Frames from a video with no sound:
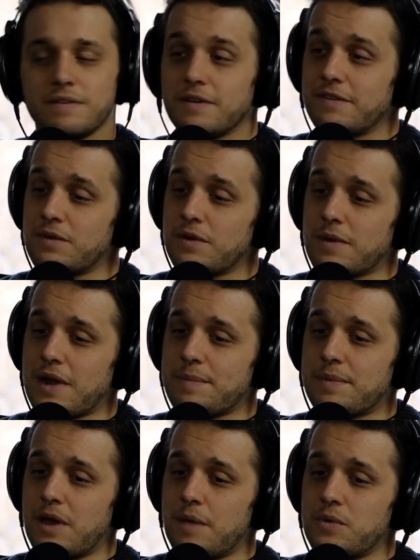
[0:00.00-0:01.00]
Yeah, if we're
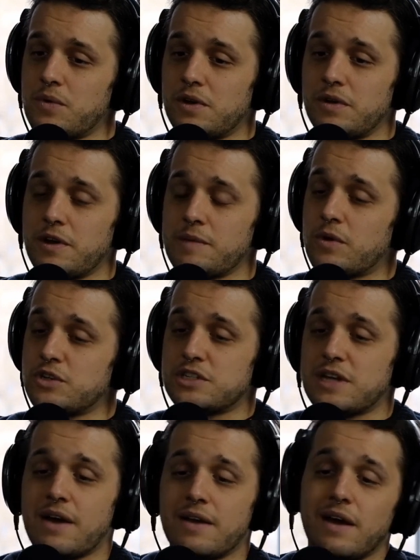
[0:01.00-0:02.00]
wrapping up, you want to do any more
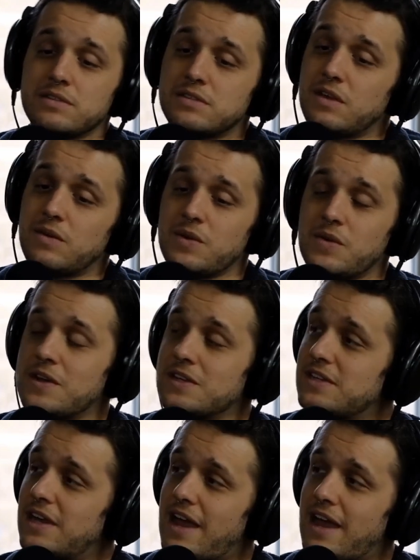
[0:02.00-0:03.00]
shout outs? Anyone you want
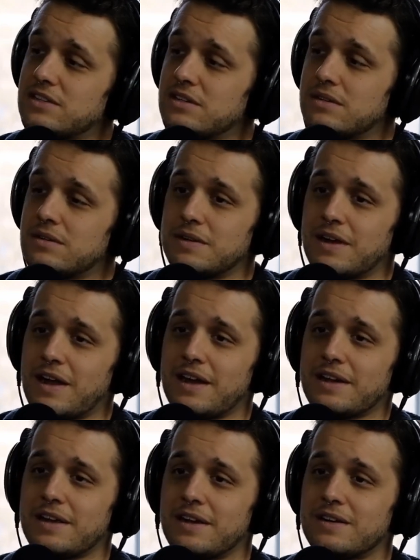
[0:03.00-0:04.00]
to say hi to while you're
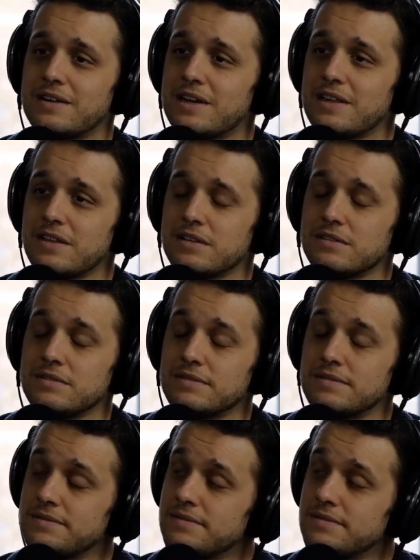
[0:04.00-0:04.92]
on here or anything?